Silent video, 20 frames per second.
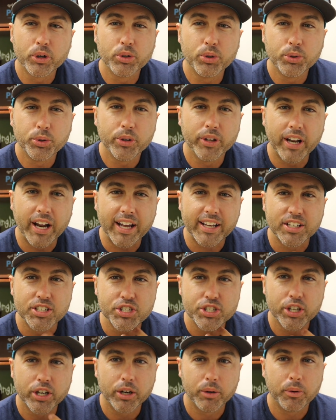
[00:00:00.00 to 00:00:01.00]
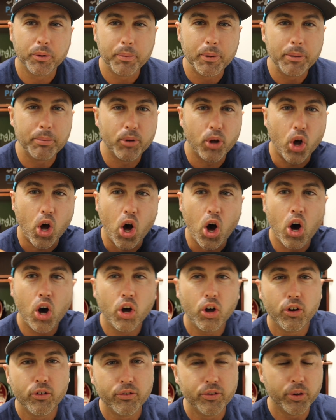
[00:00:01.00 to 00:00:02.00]
cool that I can share with people
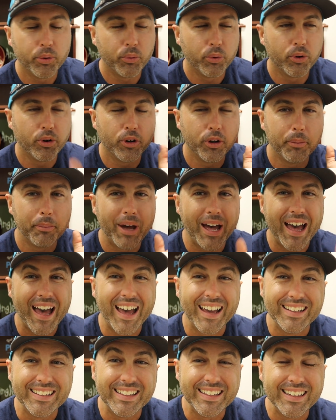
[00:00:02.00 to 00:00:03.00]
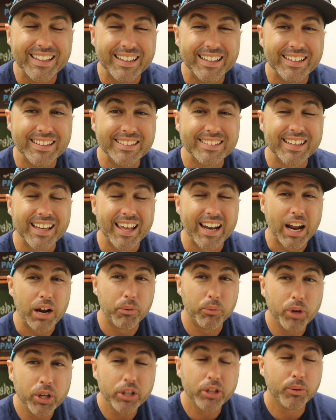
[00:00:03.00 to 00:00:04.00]
all over the world my ideas, and I
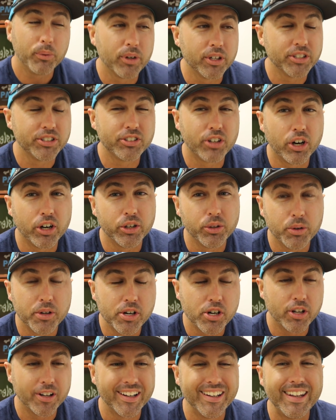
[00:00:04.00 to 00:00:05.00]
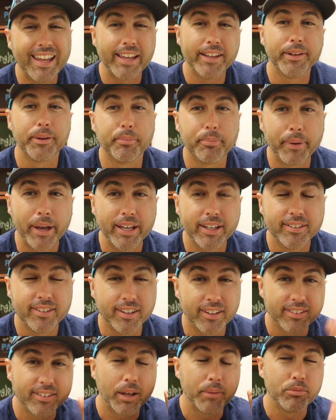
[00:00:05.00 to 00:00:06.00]
really want to start doing it on a daily
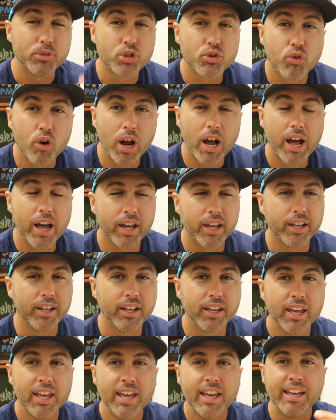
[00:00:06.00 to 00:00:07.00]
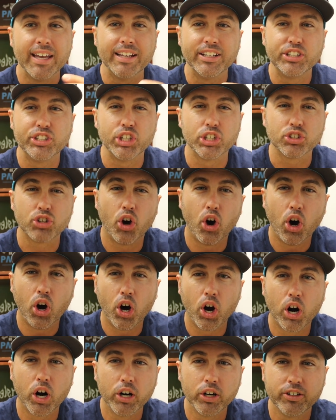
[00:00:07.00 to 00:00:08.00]
basis. I'm trying. It's just
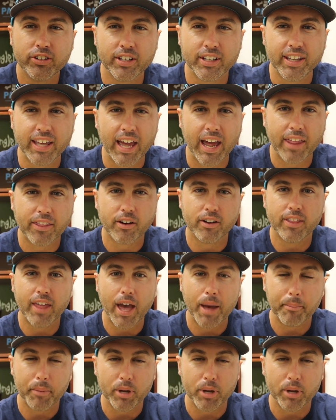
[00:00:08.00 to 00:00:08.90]
hard to gather that